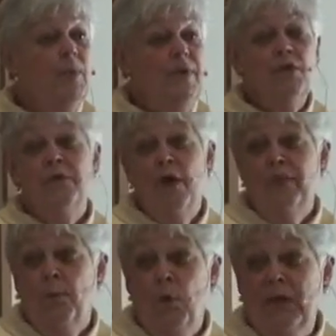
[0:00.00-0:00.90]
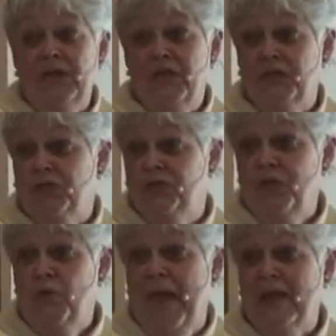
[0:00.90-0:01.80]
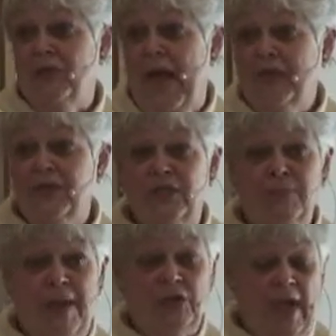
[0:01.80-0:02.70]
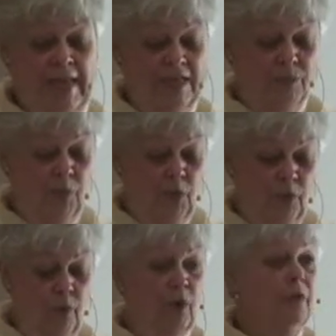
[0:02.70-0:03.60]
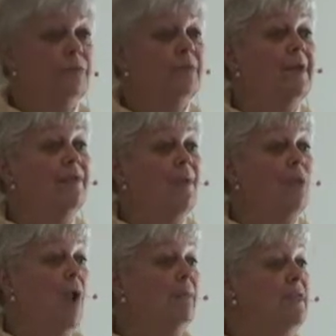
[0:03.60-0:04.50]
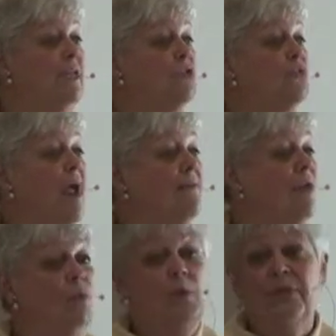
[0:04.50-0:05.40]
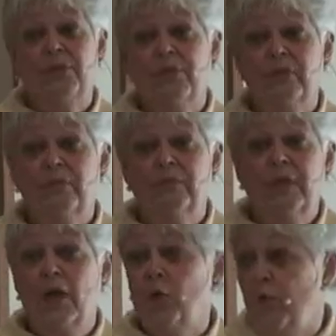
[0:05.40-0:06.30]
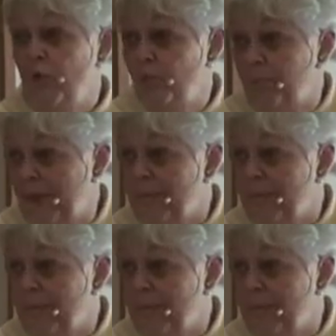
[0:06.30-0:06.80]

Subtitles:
We do know there were at least two magi. Since magi is plural, they probably did travel with a group